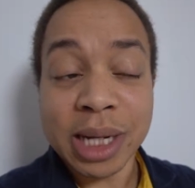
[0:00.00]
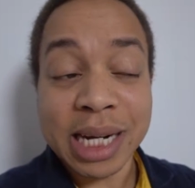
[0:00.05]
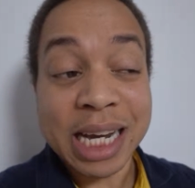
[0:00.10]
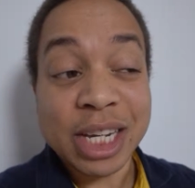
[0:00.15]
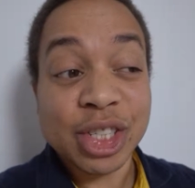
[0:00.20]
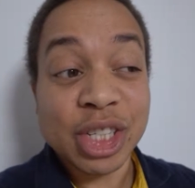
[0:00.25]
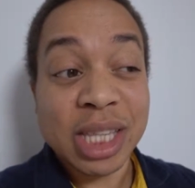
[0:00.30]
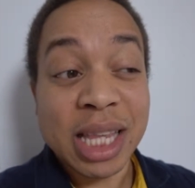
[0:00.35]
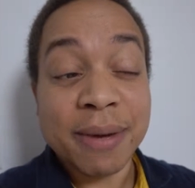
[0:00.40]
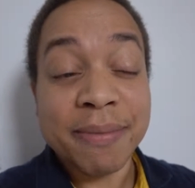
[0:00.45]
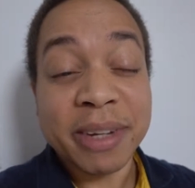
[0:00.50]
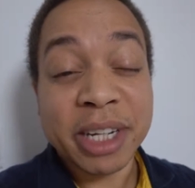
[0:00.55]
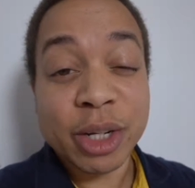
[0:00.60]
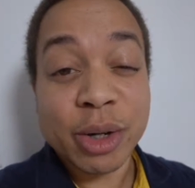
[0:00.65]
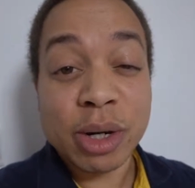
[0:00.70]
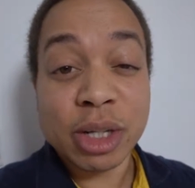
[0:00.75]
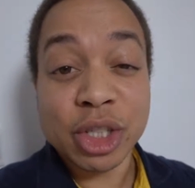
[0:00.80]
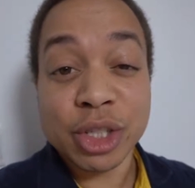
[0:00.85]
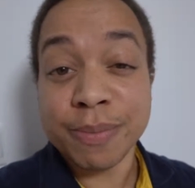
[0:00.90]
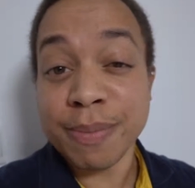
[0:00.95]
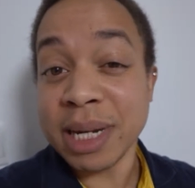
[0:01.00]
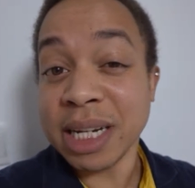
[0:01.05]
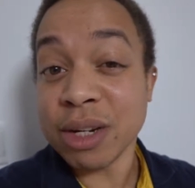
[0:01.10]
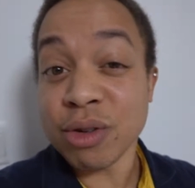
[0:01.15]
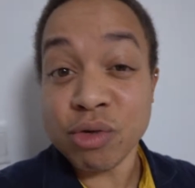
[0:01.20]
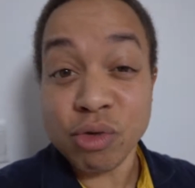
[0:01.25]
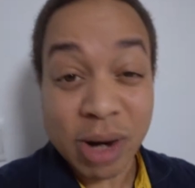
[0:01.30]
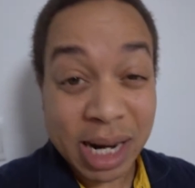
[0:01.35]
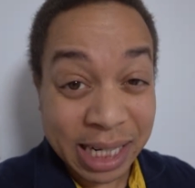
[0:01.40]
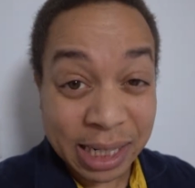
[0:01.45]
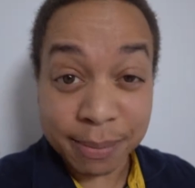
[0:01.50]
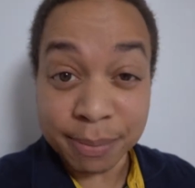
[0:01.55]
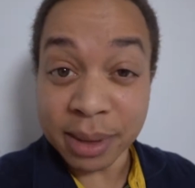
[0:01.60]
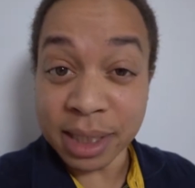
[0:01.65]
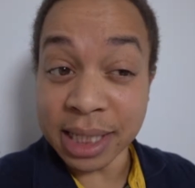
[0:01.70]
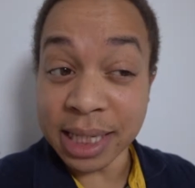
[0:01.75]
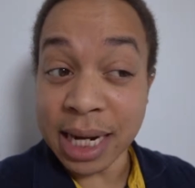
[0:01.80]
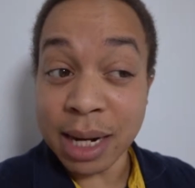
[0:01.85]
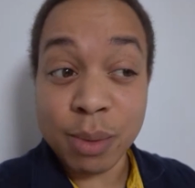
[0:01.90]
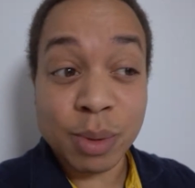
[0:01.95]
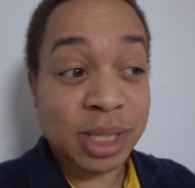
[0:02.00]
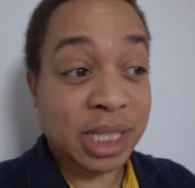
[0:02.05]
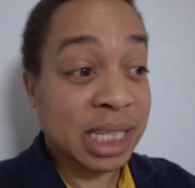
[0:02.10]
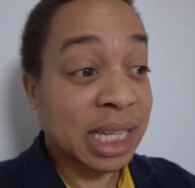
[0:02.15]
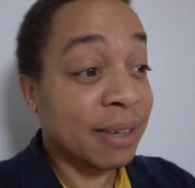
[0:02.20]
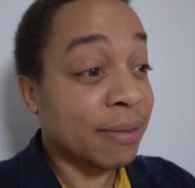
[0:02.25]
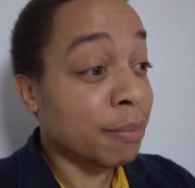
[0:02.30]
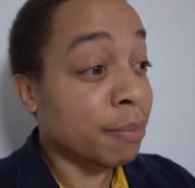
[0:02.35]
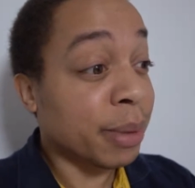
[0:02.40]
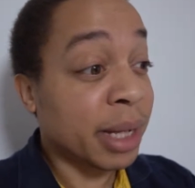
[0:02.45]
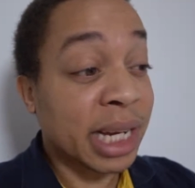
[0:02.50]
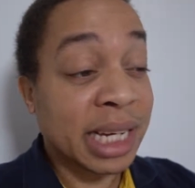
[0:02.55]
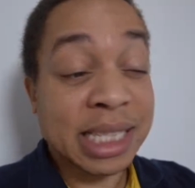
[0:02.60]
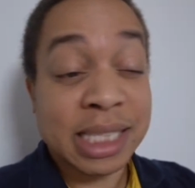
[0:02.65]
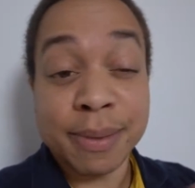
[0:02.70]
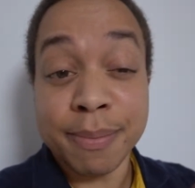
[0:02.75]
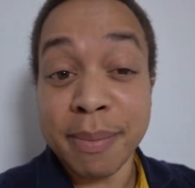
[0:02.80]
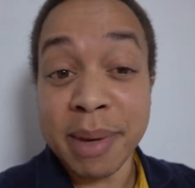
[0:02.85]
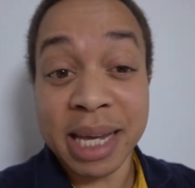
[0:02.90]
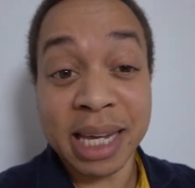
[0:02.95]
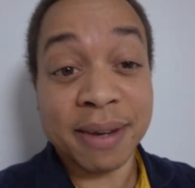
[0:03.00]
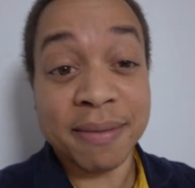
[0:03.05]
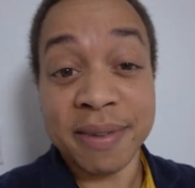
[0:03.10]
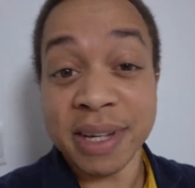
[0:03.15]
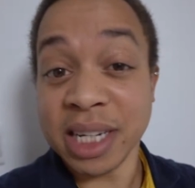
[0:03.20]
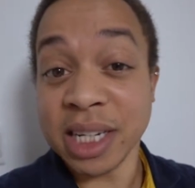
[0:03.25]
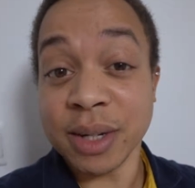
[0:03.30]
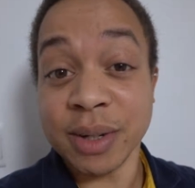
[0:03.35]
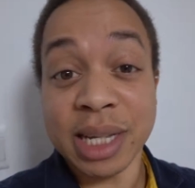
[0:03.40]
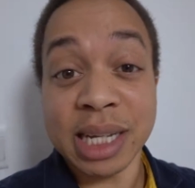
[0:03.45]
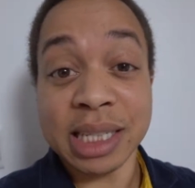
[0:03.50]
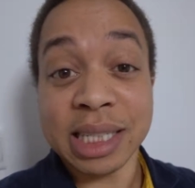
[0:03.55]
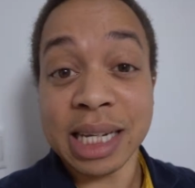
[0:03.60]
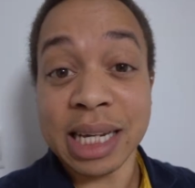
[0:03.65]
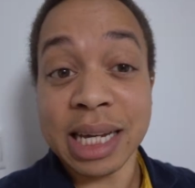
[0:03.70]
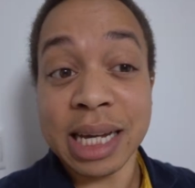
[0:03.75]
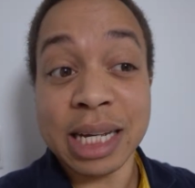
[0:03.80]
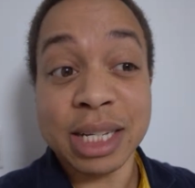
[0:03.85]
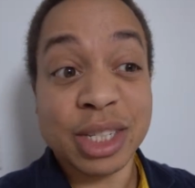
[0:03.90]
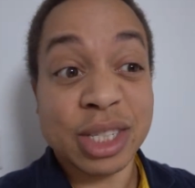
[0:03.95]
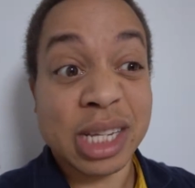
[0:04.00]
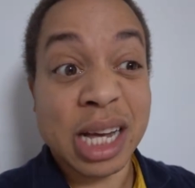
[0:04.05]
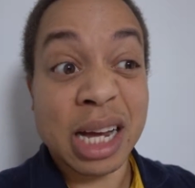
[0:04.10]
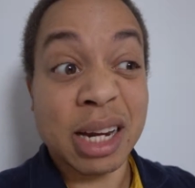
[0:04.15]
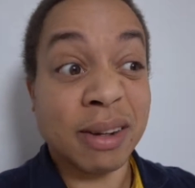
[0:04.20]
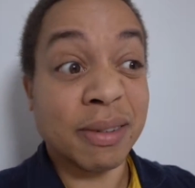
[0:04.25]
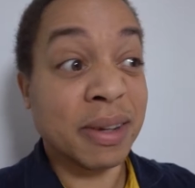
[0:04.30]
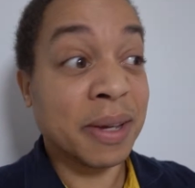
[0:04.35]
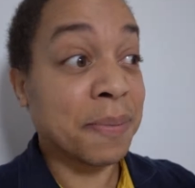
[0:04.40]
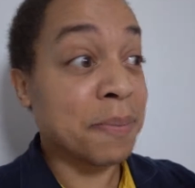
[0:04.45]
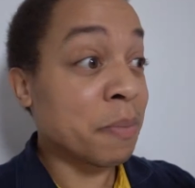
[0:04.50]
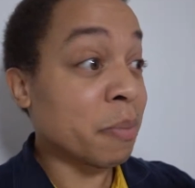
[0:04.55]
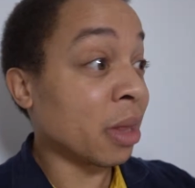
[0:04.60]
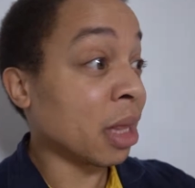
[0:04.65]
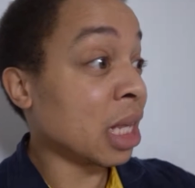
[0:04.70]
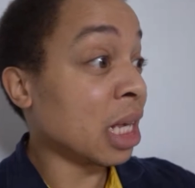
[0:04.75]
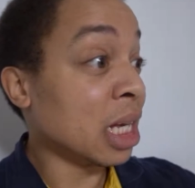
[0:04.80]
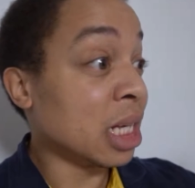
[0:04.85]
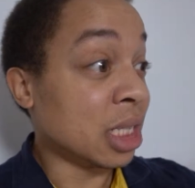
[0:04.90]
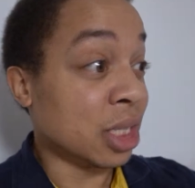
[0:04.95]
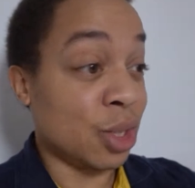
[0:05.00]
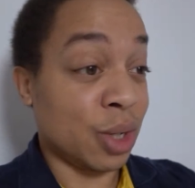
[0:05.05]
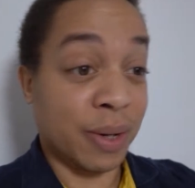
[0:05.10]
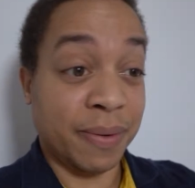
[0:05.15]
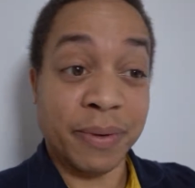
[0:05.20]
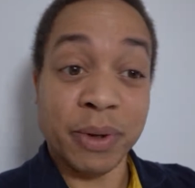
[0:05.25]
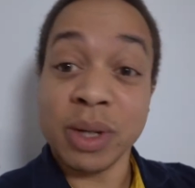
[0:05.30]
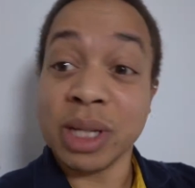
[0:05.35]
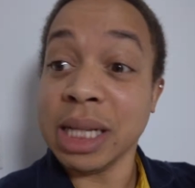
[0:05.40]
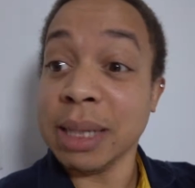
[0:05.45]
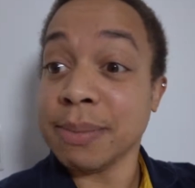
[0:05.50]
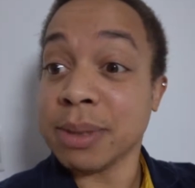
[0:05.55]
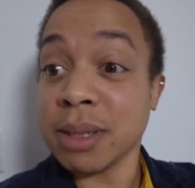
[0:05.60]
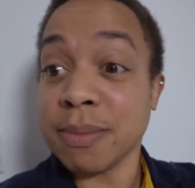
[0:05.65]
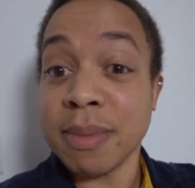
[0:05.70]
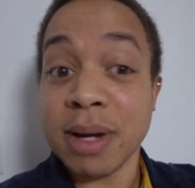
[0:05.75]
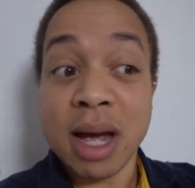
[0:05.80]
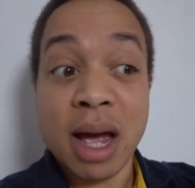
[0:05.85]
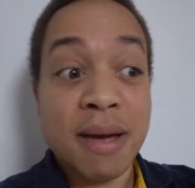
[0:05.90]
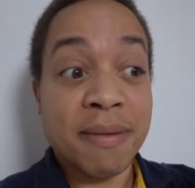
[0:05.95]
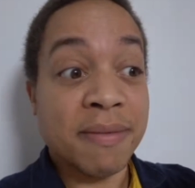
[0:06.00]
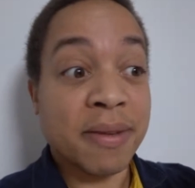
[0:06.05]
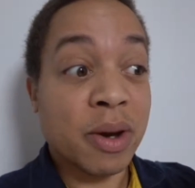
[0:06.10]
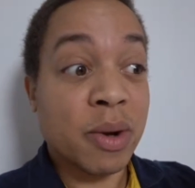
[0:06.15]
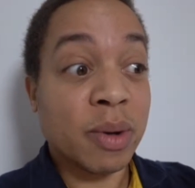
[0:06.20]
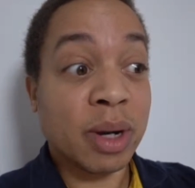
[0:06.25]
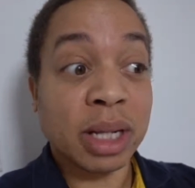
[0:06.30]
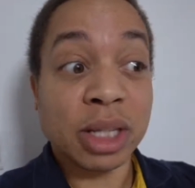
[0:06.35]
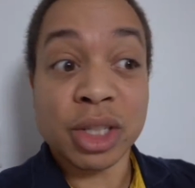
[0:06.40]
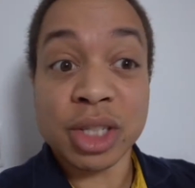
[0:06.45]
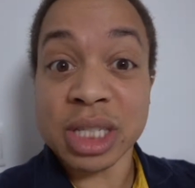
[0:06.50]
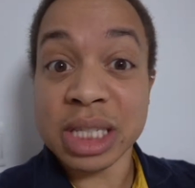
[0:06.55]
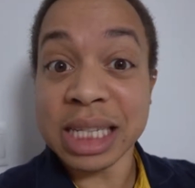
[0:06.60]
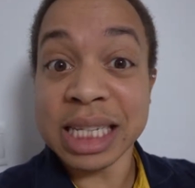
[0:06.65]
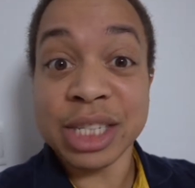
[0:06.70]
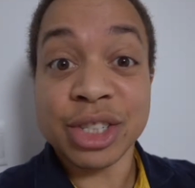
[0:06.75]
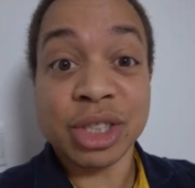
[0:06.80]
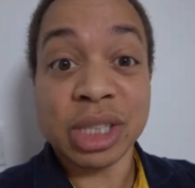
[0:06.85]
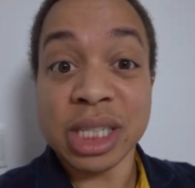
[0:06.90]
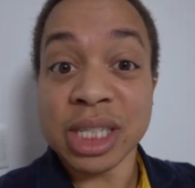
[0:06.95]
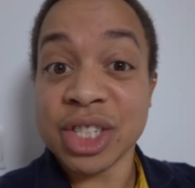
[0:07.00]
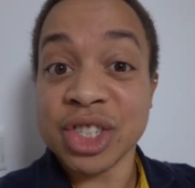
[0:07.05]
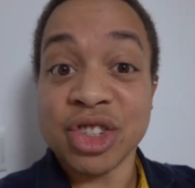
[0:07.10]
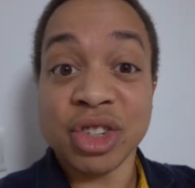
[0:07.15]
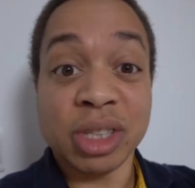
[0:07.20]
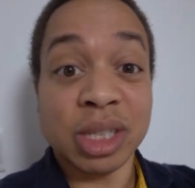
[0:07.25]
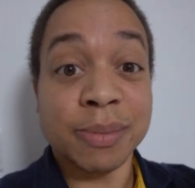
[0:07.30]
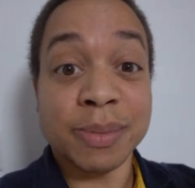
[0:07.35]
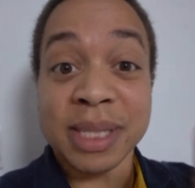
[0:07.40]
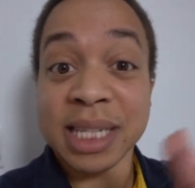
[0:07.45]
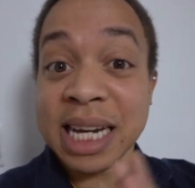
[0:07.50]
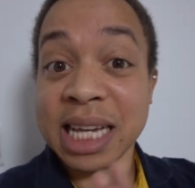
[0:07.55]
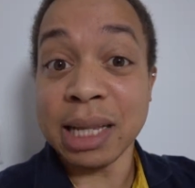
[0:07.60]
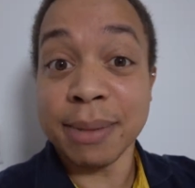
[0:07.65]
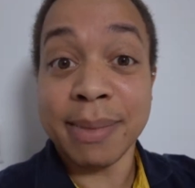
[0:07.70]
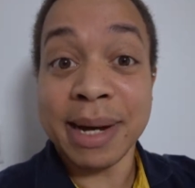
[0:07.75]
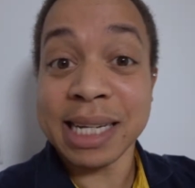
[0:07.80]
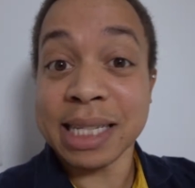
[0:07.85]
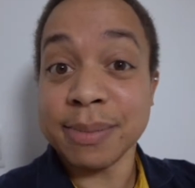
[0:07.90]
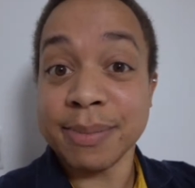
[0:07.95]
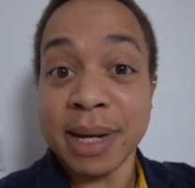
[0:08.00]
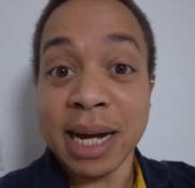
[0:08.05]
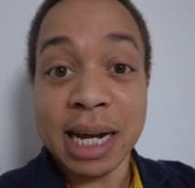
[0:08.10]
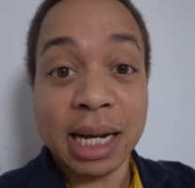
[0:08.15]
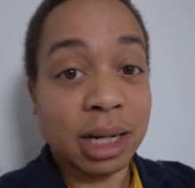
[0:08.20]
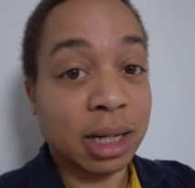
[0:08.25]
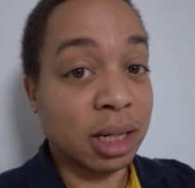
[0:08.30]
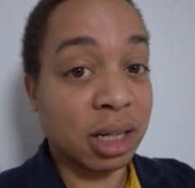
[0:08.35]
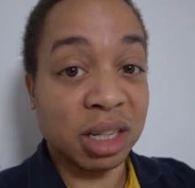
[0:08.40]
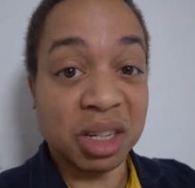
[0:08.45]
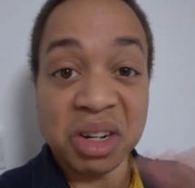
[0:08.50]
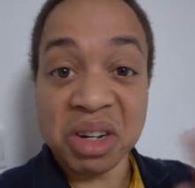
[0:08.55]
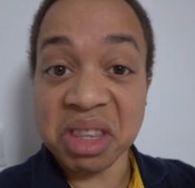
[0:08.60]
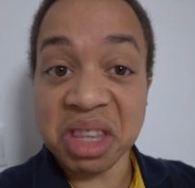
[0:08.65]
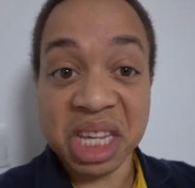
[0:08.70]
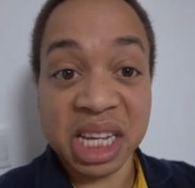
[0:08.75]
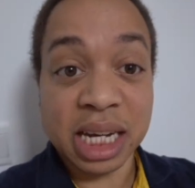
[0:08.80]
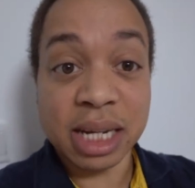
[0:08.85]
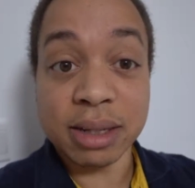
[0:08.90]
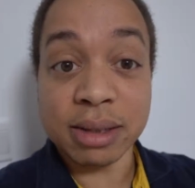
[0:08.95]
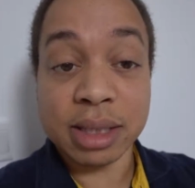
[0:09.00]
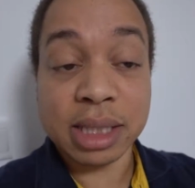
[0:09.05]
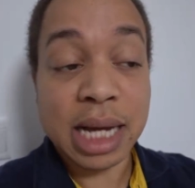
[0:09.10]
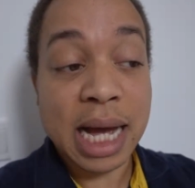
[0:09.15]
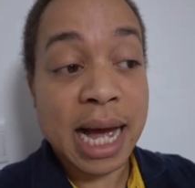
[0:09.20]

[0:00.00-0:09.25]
And actually, that video I just made it randomly. I wasn't even planning to make a video that day. I just kind of took a few clips on my iPhone and just literally strung them together back to back, nothing else.